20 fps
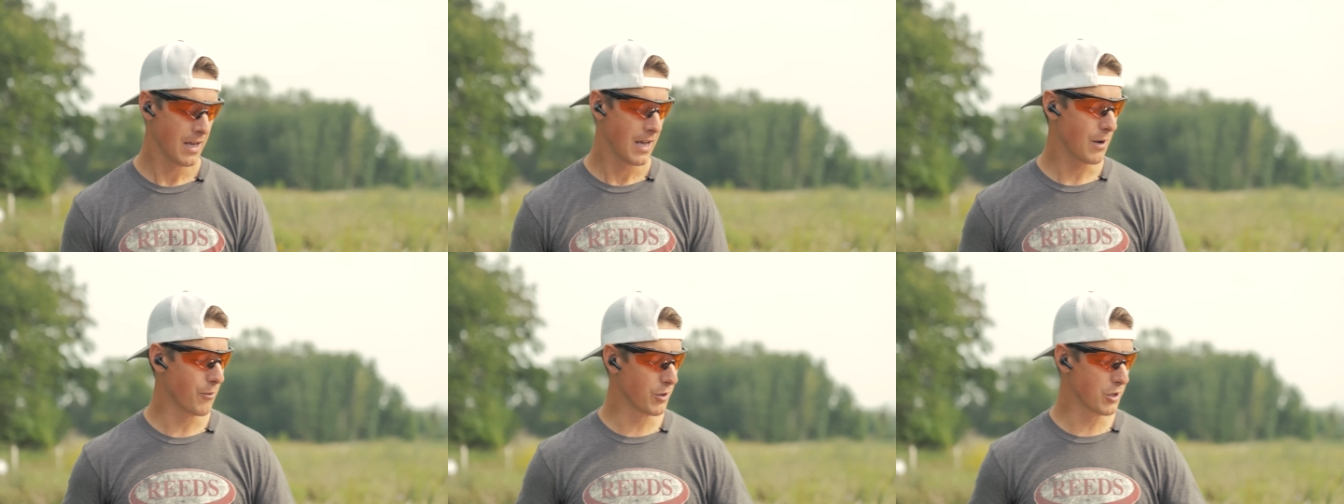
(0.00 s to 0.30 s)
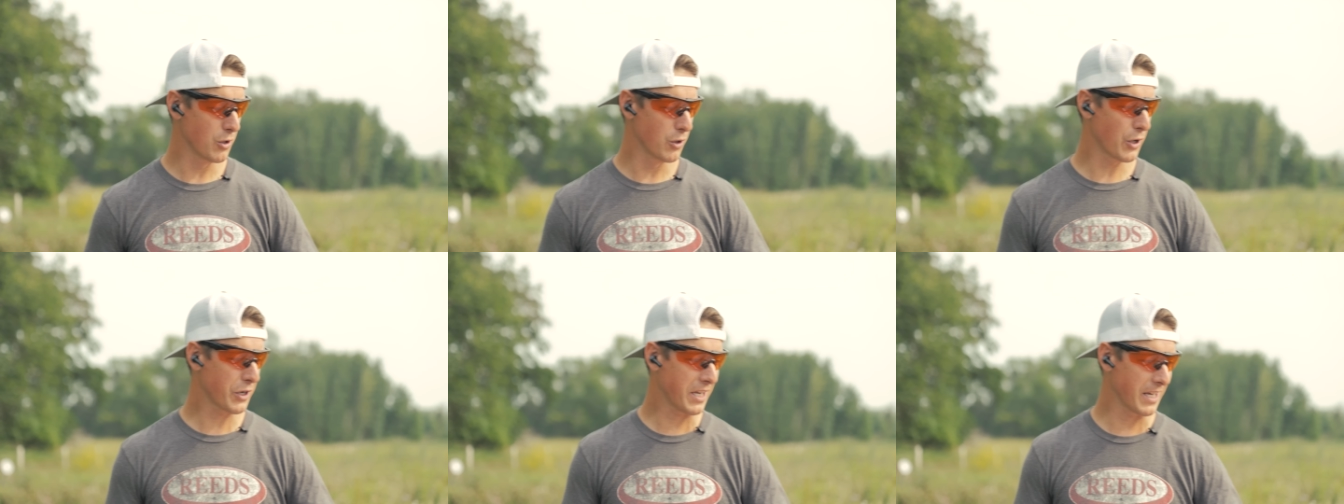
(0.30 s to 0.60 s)
And
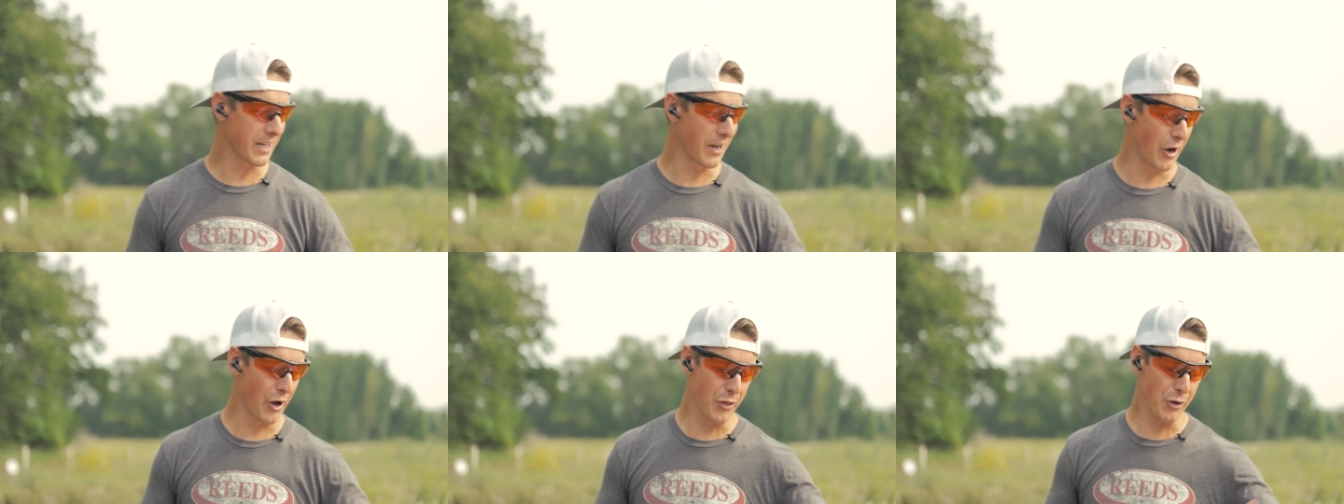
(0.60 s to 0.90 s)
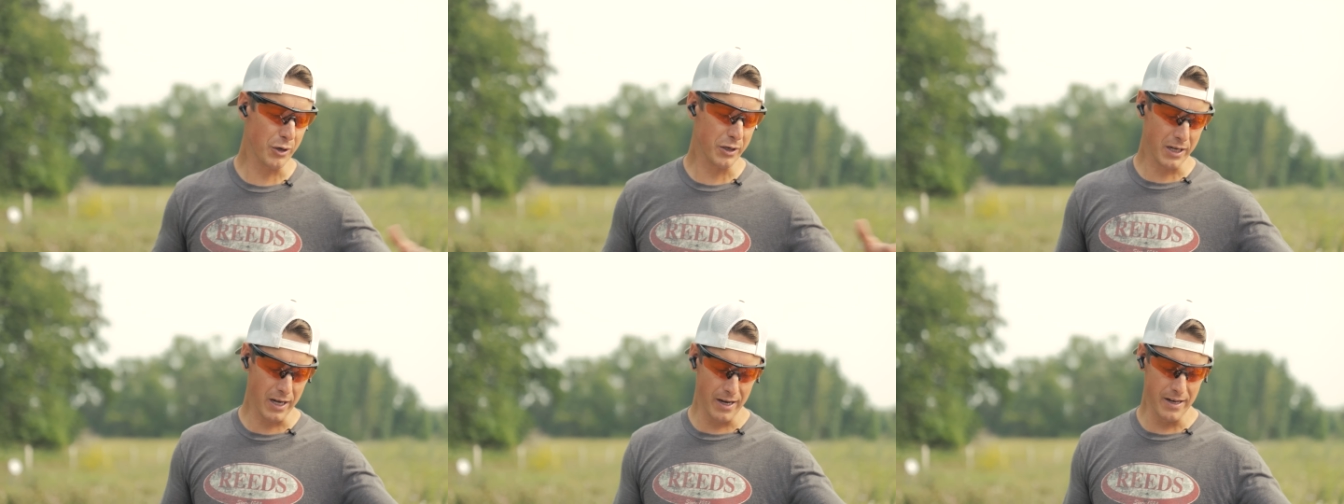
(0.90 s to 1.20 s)
when you look at
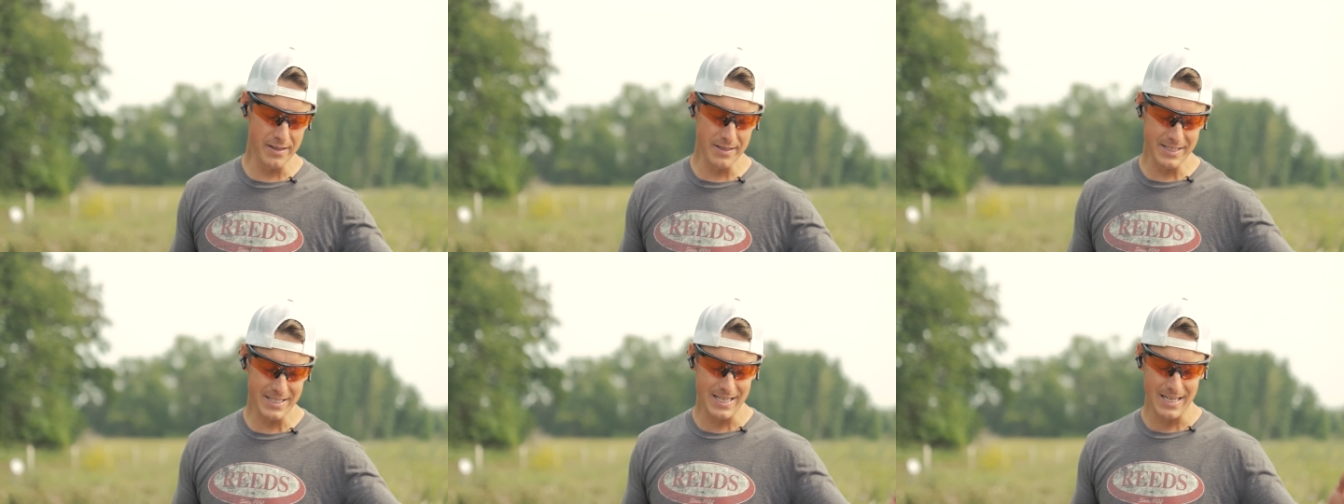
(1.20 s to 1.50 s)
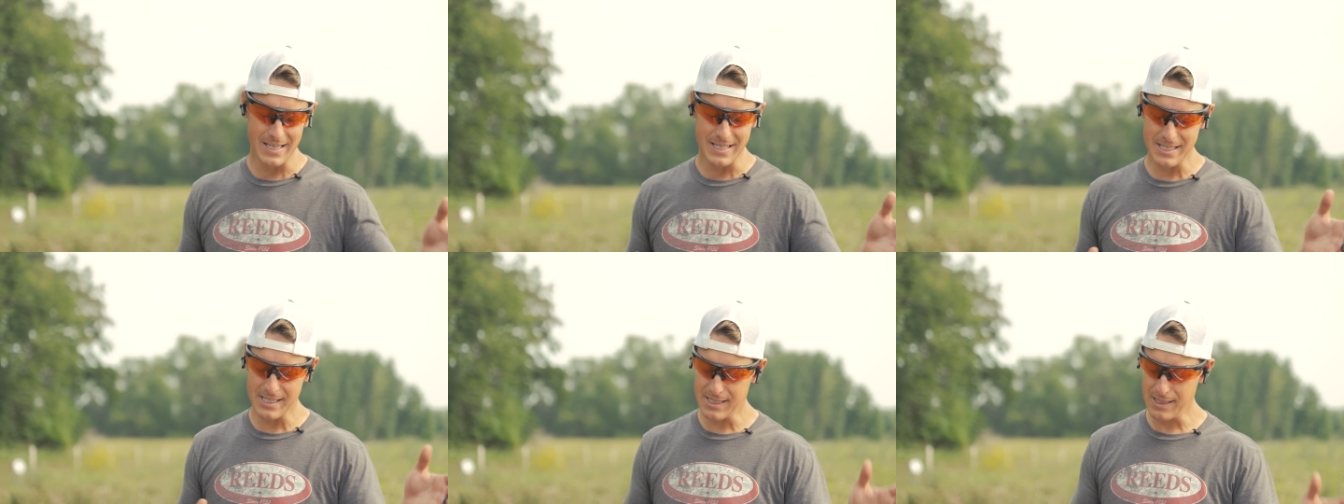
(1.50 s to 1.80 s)
other guns
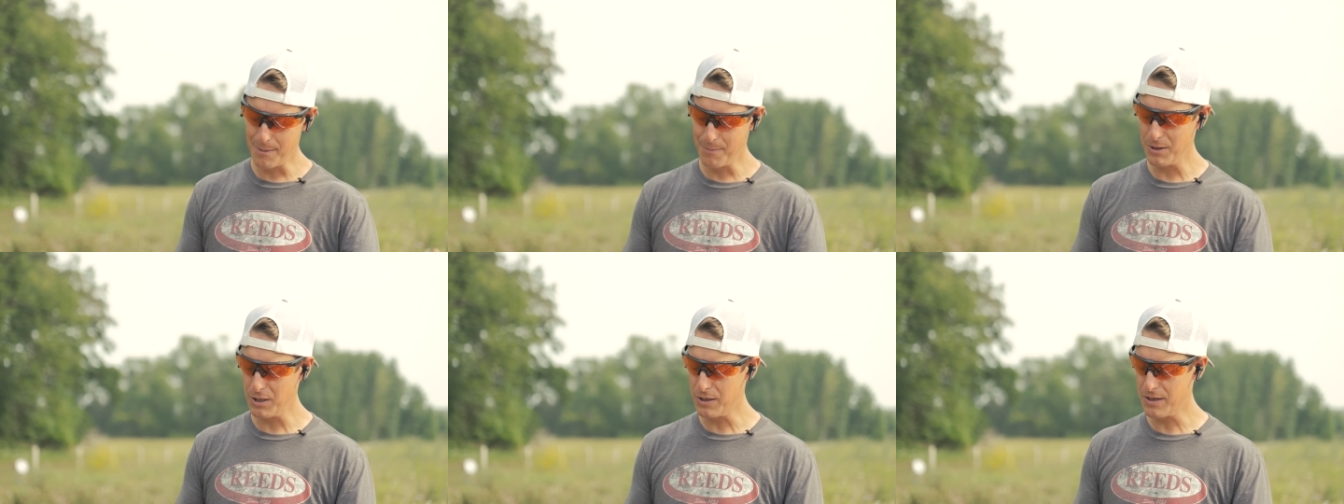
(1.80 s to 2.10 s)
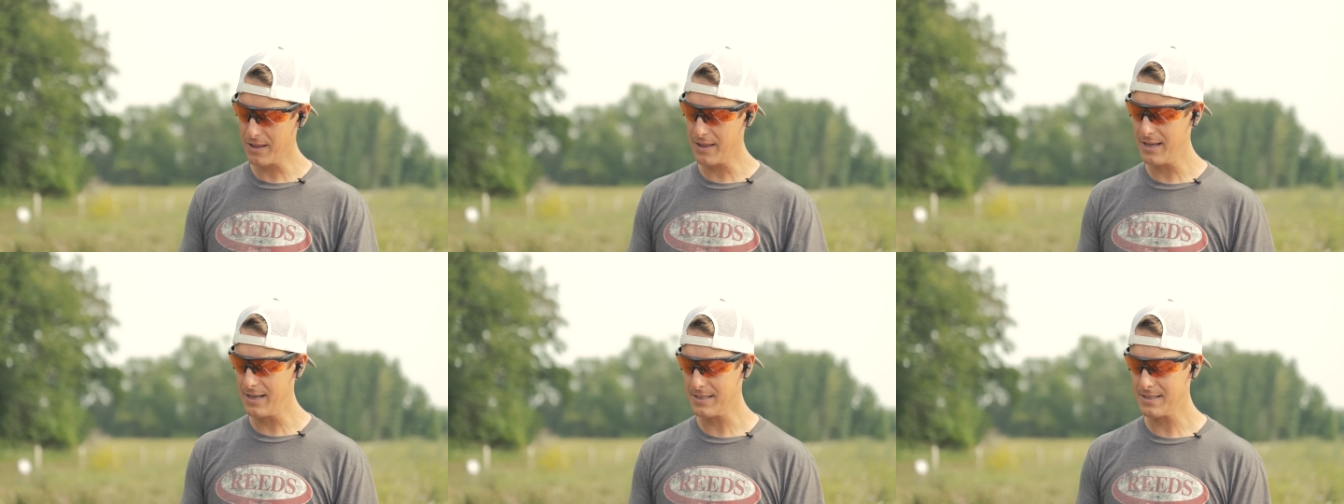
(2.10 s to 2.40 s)
similar
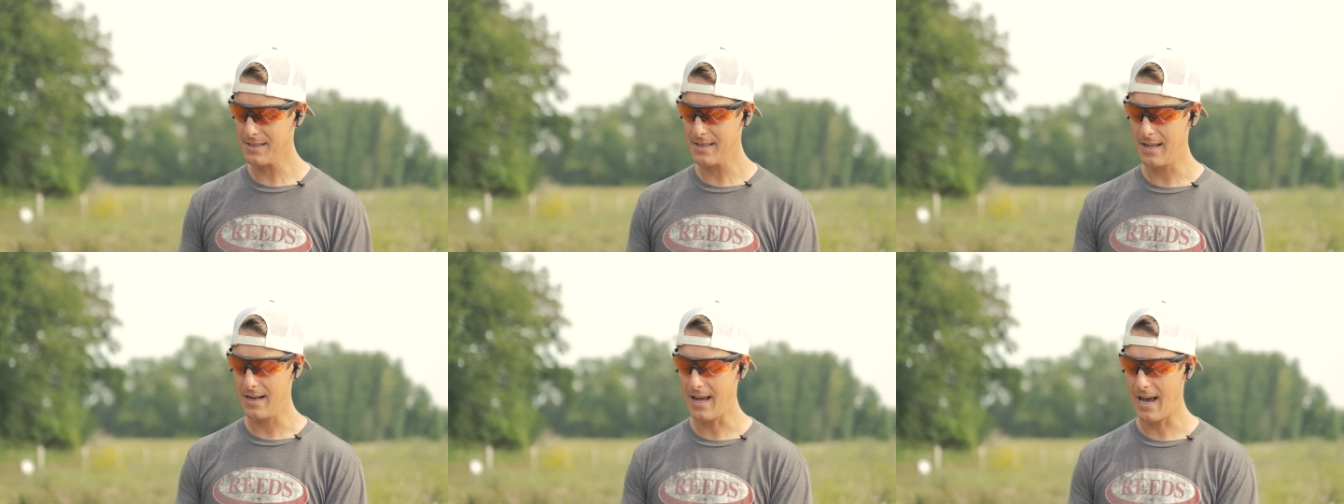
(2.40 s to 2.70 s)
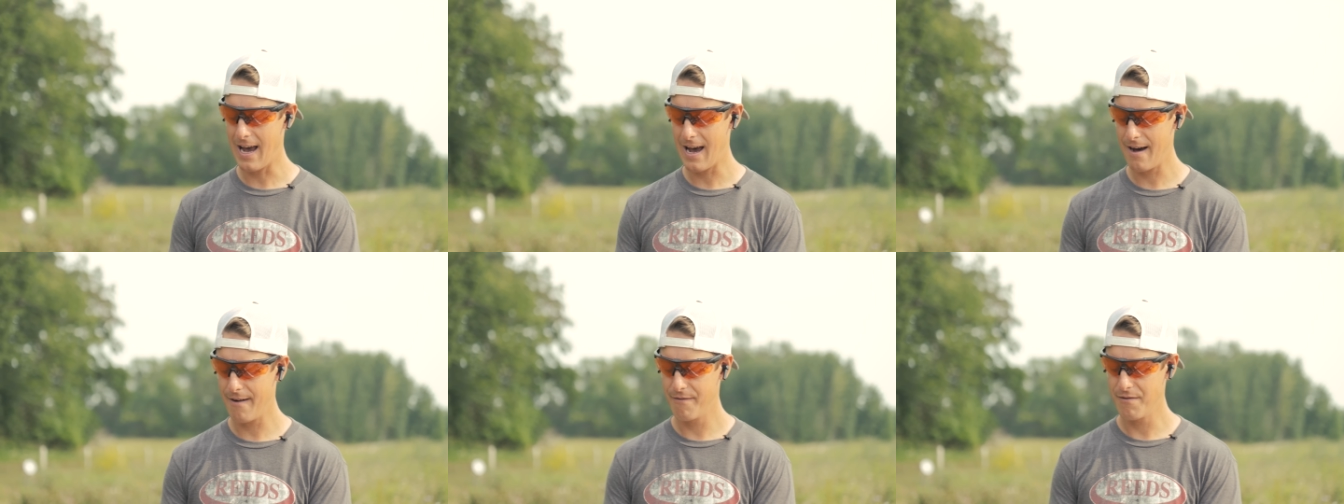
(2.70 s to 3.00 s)
to this that
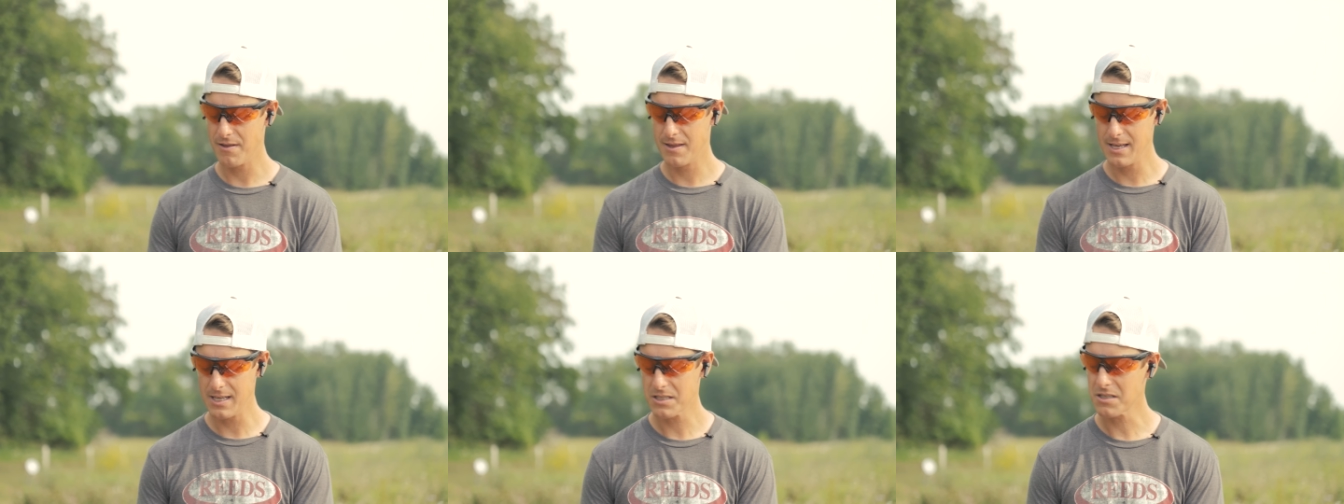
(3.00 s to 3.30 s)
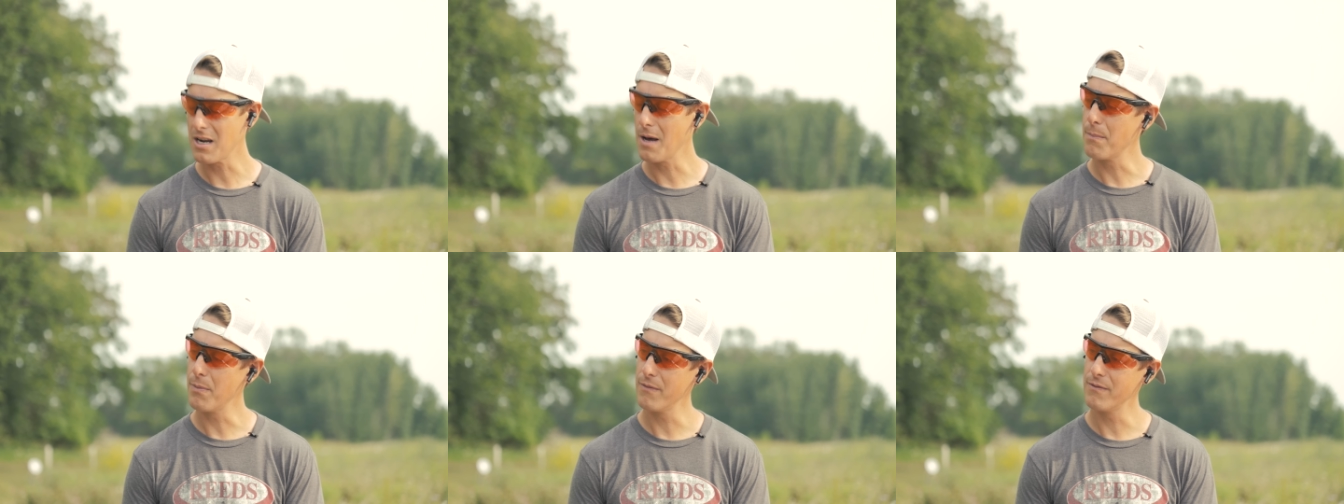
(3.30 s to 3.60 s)
have this
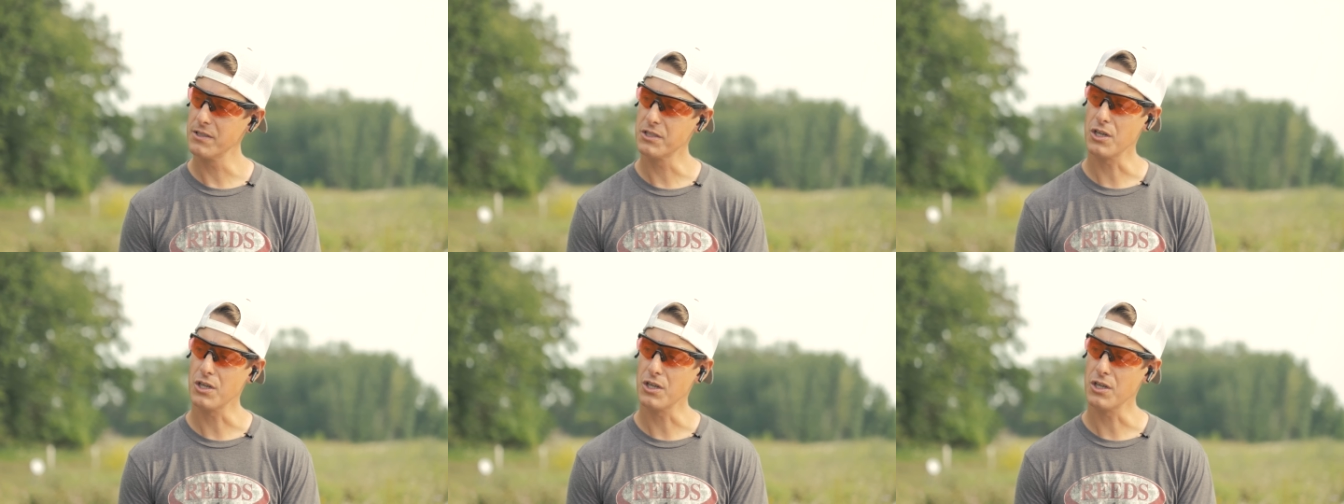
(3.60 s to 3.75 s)
type of